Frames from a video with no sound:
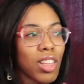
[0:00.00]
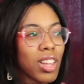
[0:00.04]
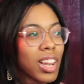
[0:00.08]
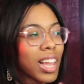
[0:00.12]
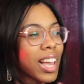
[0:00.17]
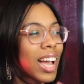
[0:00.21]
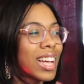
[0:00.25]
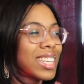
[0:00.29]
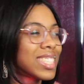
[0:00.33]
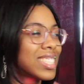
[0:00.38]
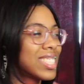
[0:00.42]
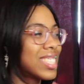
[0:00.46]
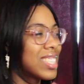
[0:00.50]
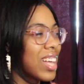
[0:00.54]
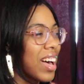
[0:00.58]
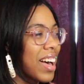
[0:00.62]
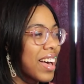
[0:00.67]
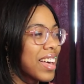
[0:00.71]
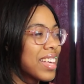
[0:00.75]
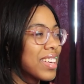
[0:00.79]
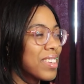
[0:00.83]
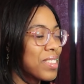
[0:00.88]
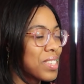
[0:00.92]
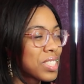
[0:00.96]
Like, I just
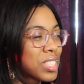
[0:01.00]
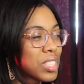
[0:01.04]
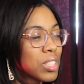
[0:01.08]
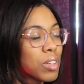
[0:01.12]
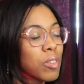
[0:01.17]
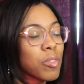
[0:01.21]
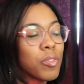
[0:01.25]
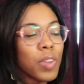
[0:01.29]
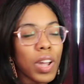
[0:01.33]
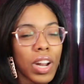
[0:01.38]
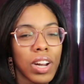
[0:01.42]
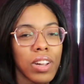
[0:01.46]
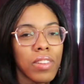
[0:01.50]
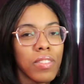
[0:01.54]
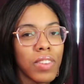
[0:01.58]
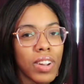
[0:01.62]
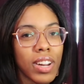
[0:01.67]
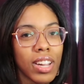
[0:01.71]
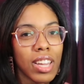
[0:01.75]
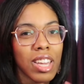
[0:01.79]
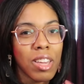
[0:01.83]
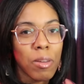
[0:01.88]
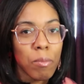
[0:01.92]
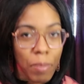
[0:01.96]
thought it was still very
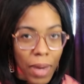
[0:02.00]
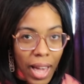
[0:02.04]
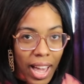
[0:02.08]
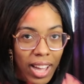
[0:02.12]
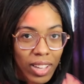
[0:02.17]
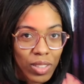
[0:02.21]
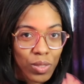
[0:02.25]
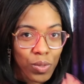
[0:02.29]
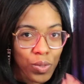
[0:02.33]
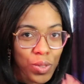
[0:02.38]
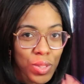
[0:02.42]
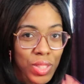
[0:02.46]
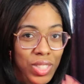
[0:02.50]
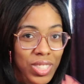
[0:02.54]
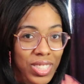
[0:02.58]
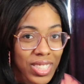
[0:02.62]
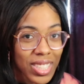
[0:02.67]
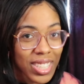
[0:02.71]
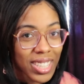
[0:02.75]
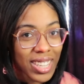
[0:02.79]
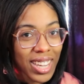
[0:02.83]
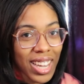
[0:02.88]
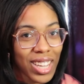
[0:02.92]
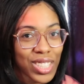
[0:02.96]
impactful
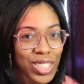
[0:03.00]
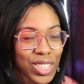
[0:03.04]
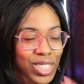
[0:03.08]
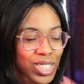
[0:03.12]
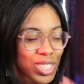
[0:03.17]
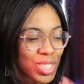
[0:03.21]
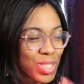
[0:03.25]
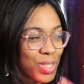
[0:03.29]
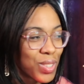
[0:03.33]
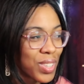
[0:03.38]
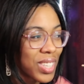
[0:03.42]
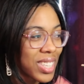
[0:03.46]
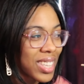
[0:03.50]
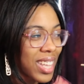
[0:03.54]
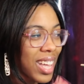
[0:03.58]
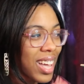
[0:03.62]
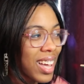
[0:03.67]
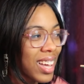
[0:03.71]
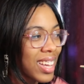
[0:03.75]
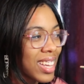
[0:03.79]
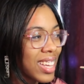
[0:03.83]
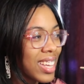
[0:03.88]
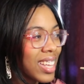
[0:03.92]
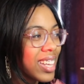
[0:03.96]
seeing how she's doing
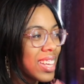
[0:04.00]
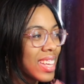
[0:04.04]
that